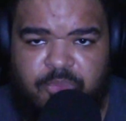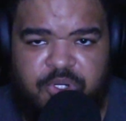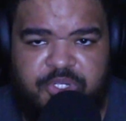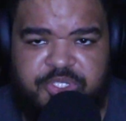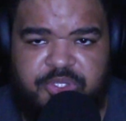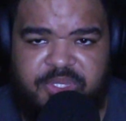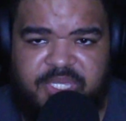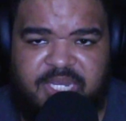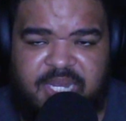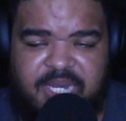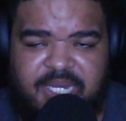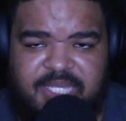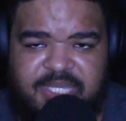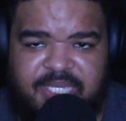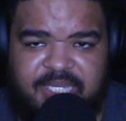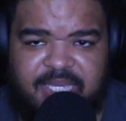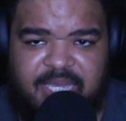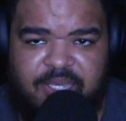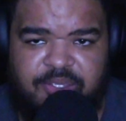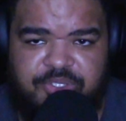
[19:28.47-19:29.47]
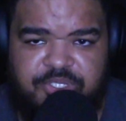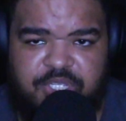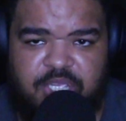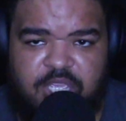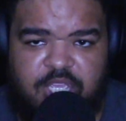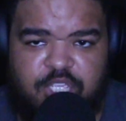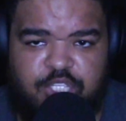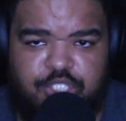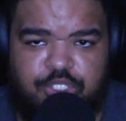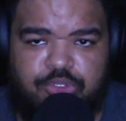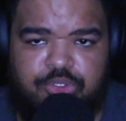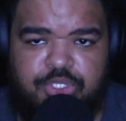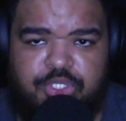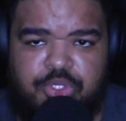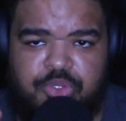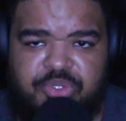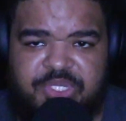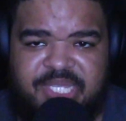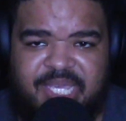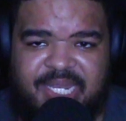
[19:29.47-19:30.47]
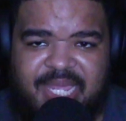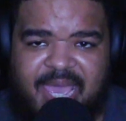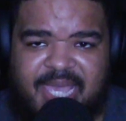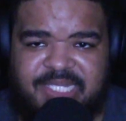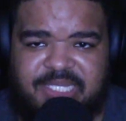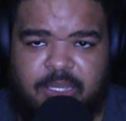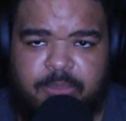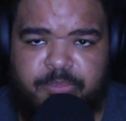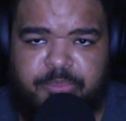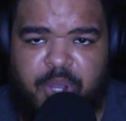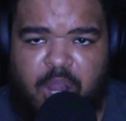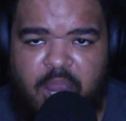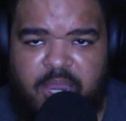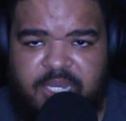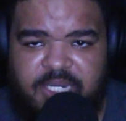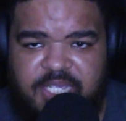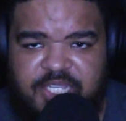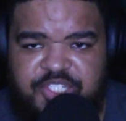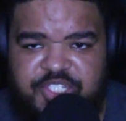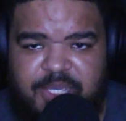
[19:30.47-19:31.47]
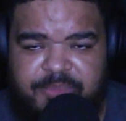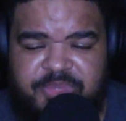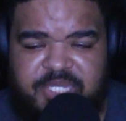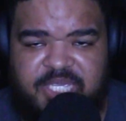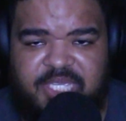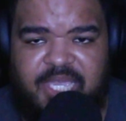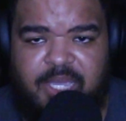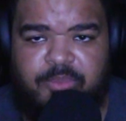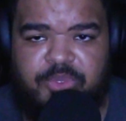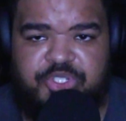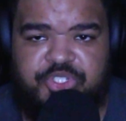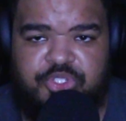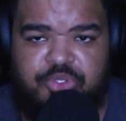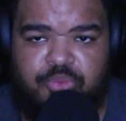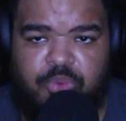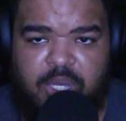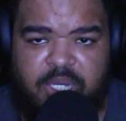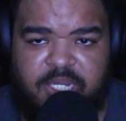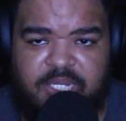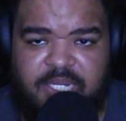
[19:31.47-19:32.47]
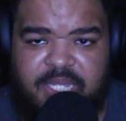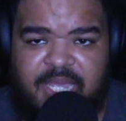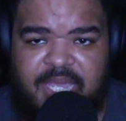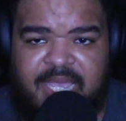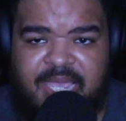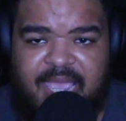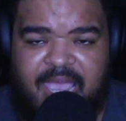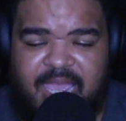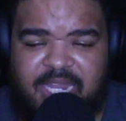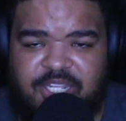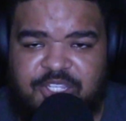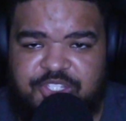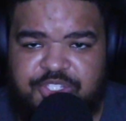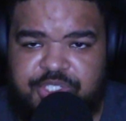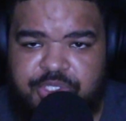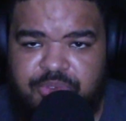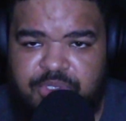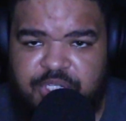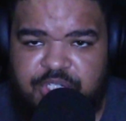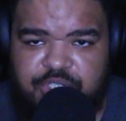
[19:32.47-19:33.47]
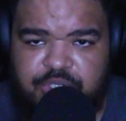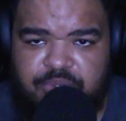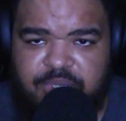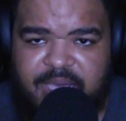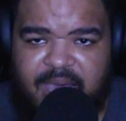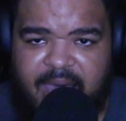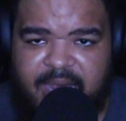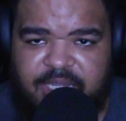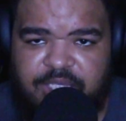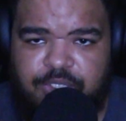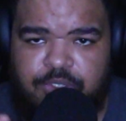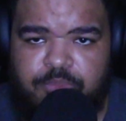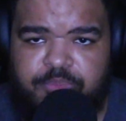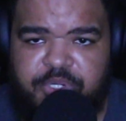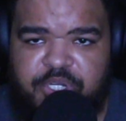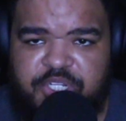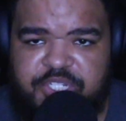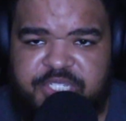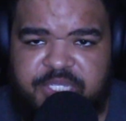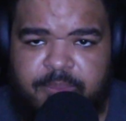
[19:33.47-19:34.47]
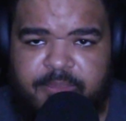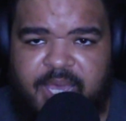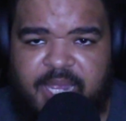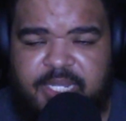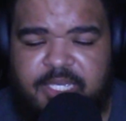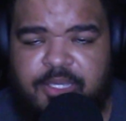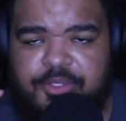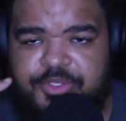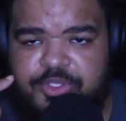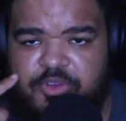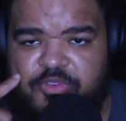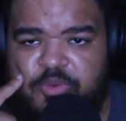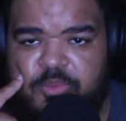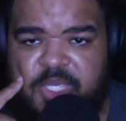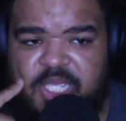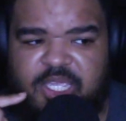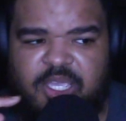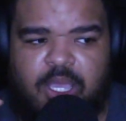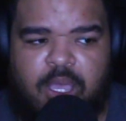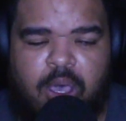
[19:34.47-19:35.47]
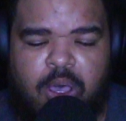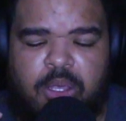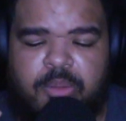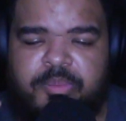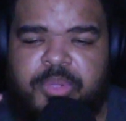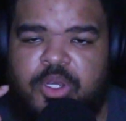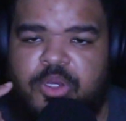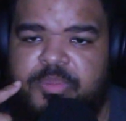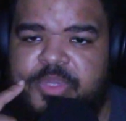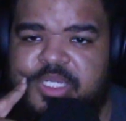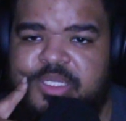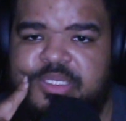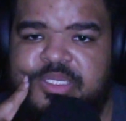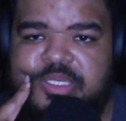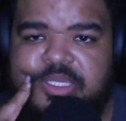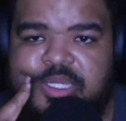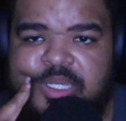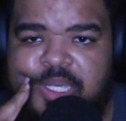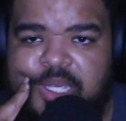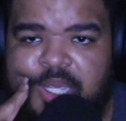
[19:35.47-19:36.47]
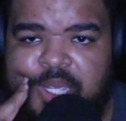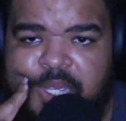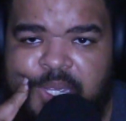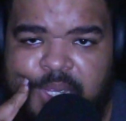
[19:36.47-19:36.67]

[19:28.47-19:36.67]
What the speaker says: more so than anything else. You used that as a bargaining chip to get what you wanted. And as soon as you got it, you pushed somebody else over me on purpose.